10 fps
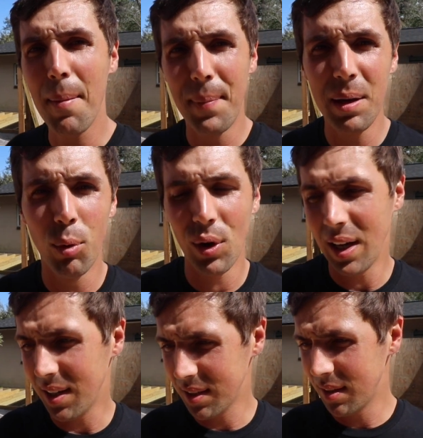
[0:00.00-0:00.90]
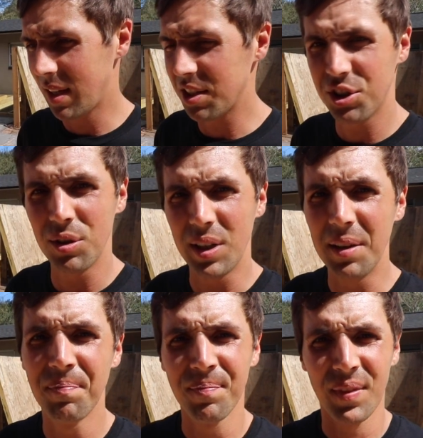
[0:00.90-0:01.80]
and Big Boy on catch
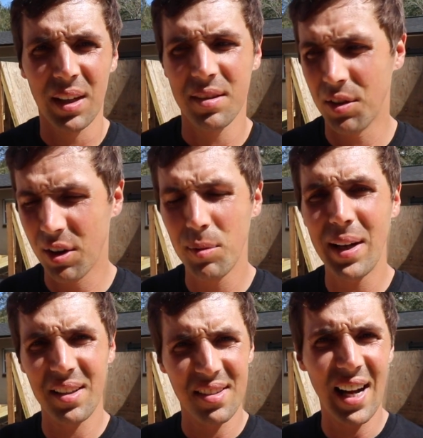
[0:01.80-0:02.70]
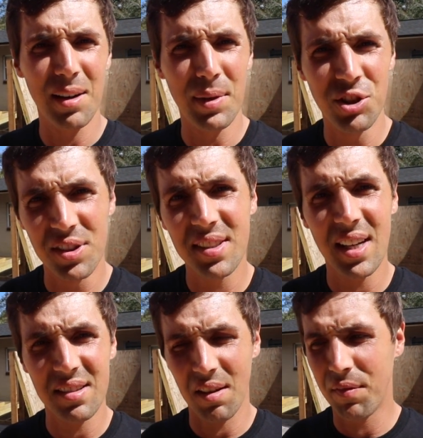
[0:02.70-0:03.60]
duty. So they're going to be on the side of me just in
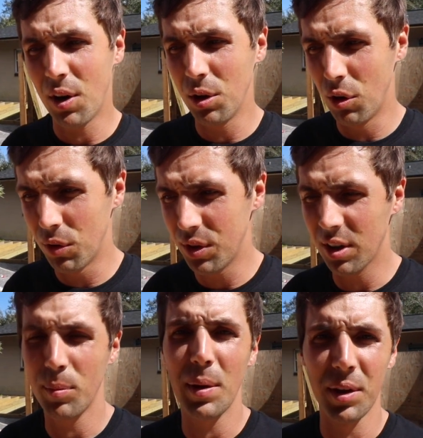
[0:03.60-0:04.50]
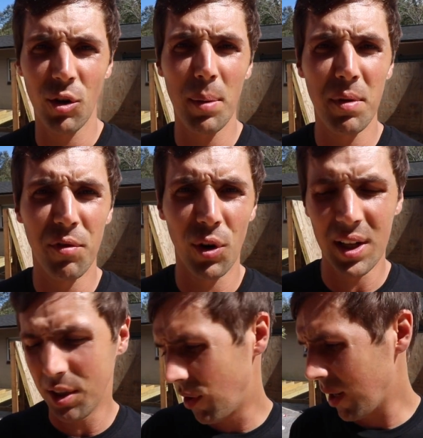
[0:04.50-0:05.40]
case I fall over. They're going to be able to grab me before I
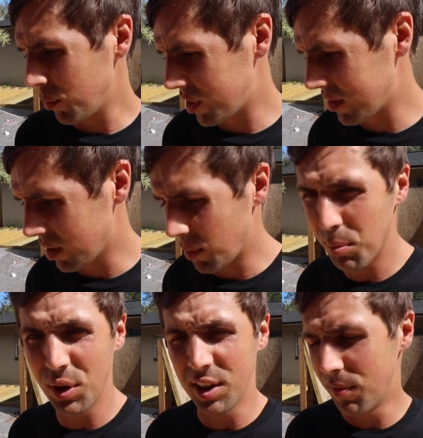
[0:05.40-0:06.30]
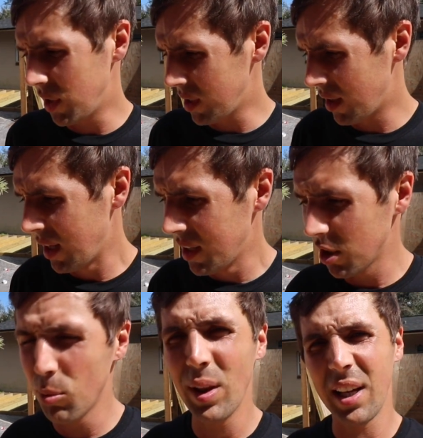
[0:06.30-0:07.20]
hit the ground, which is going to be pretty convenient.
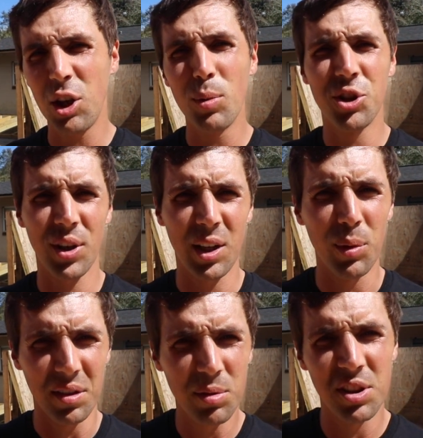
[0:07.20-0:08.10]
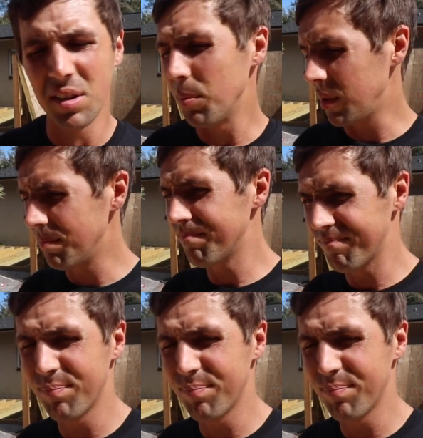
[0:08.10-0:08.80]
They're going to be like human training wheels, which is going to be